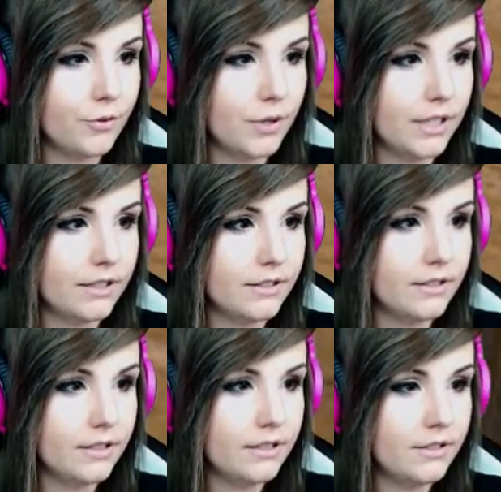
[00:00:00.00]
Wait, this
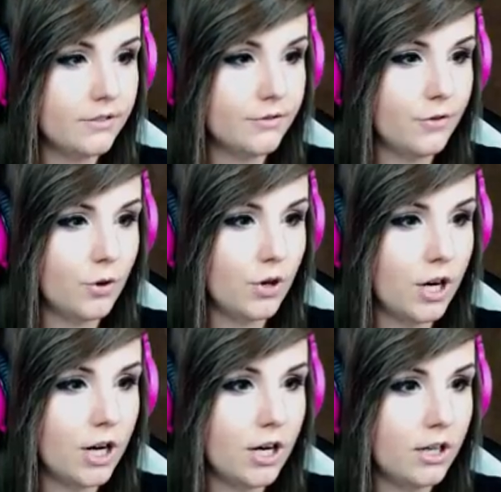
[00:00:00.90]
is
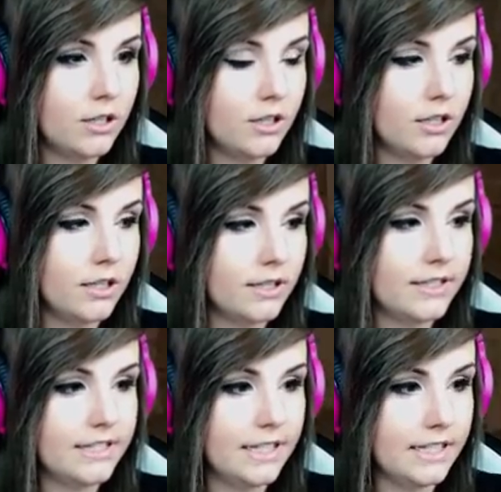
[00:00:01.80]
for
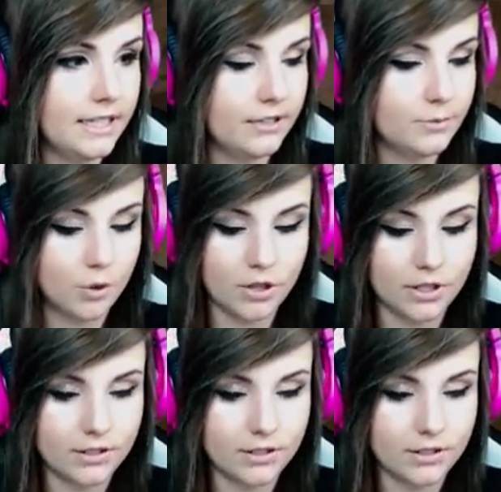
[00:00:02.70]
CT spawn.